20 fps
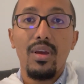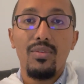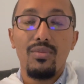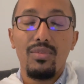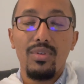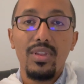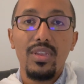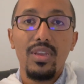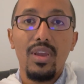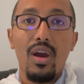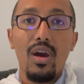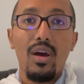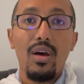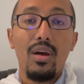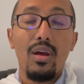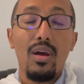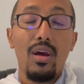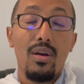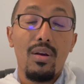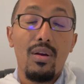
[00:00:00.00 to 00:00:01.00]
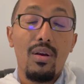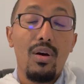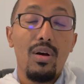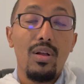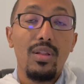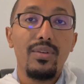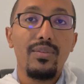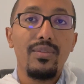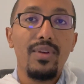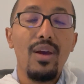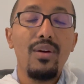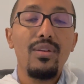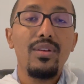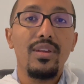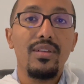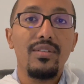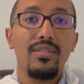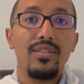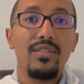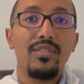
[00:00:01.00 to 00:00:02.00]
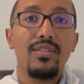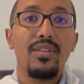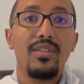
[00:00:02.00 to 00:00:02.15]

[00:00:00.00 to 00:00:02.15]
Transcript: really are all around us.